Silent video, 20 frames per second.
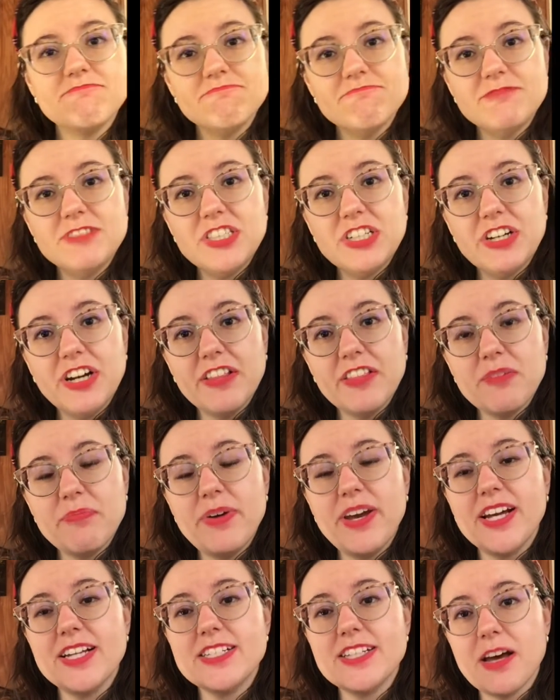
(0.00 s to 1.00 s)
during the
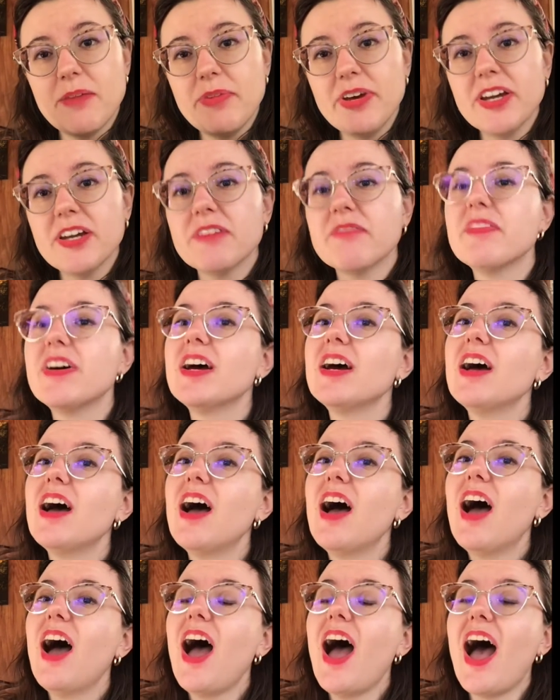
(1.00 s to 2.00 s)
pandemic.
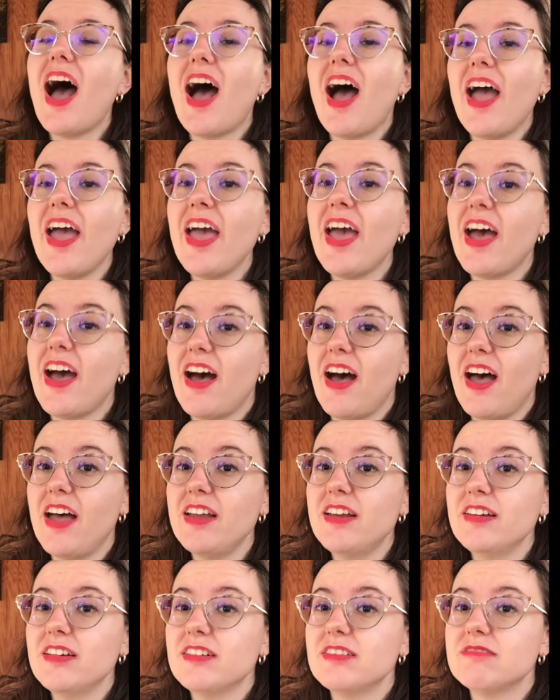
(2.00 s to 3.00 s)
I had
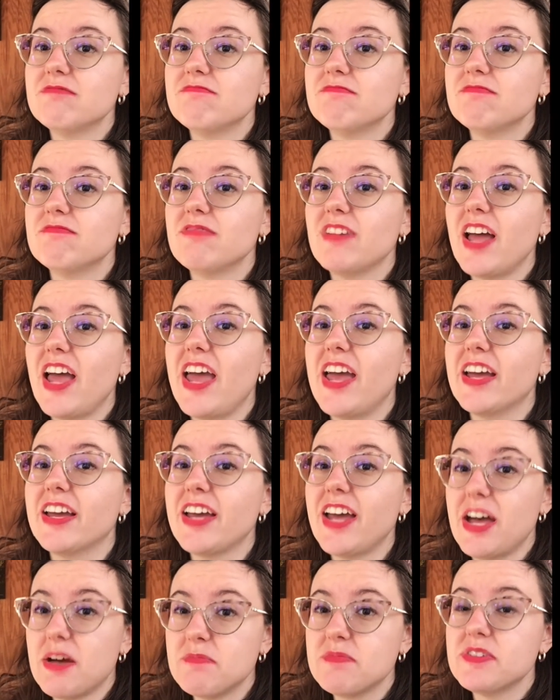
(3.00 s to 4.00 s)
a
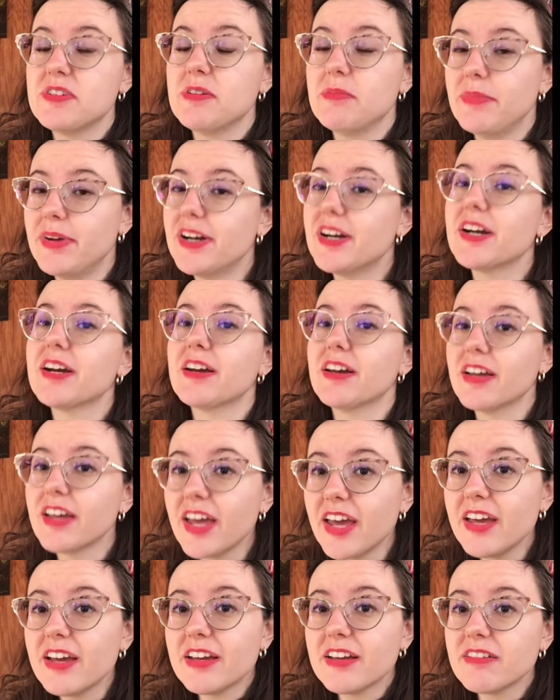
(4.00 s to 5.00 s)
Captain America
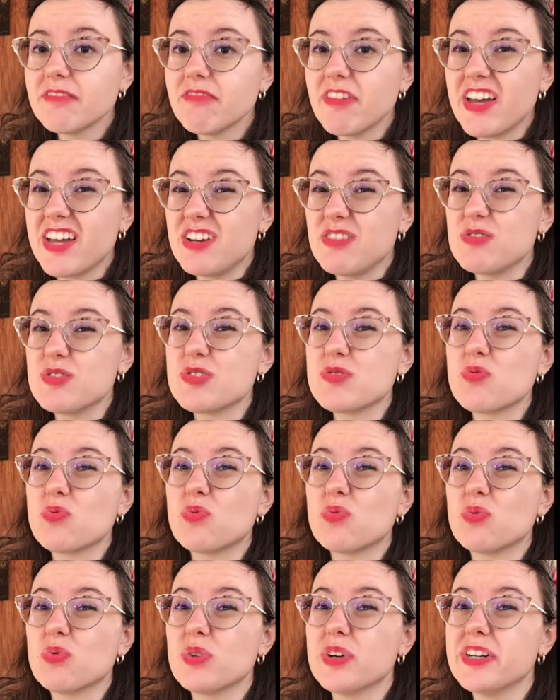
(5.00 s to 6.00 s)
cake, and it was
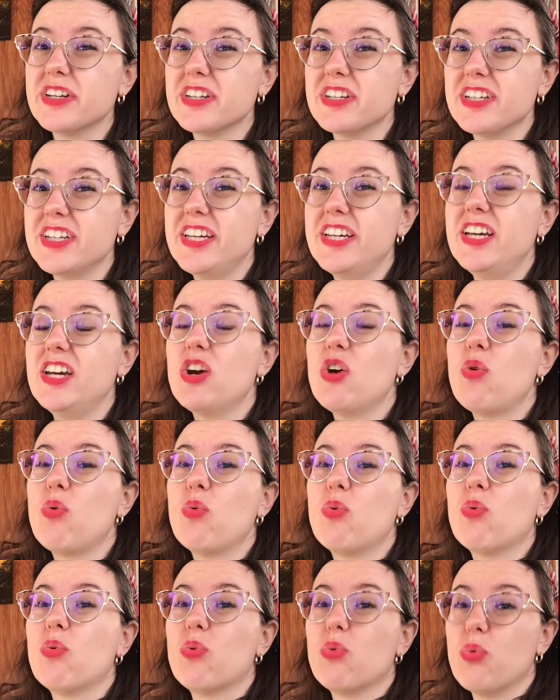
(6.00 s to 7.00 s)
really,
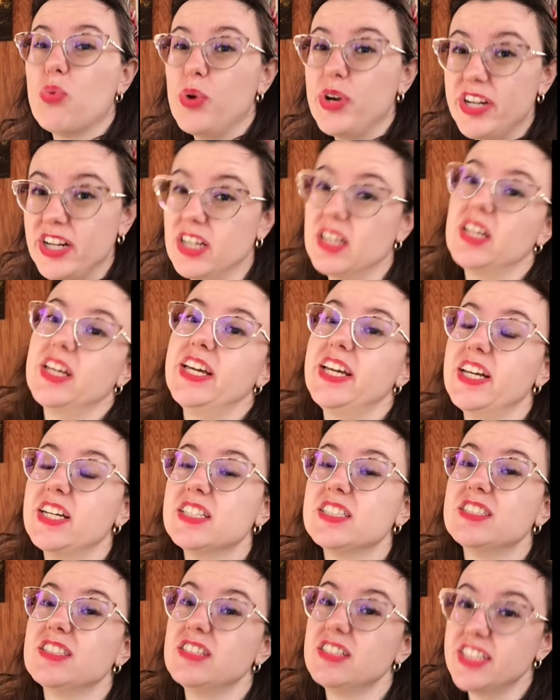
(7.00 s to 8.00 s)
really
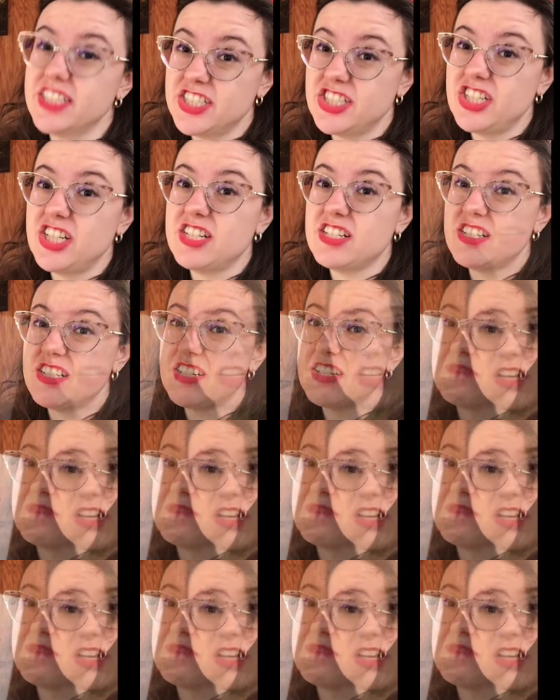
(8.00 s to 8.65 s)
delicious.